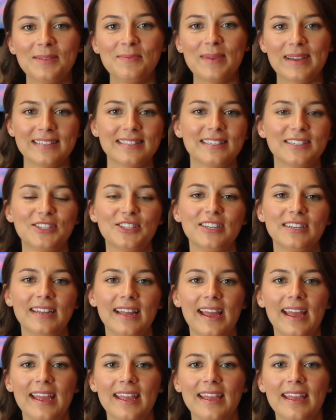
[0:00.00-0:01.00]
the message
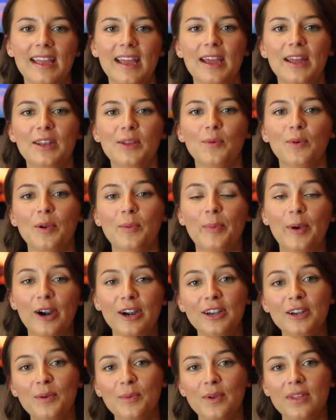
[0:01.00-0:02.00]
today and you want to
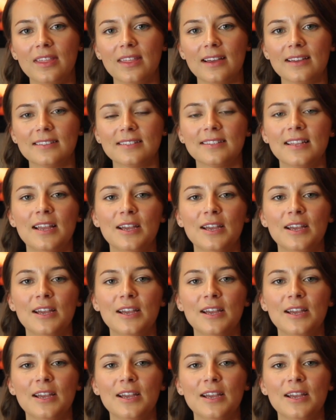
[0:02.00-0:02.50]
partner with us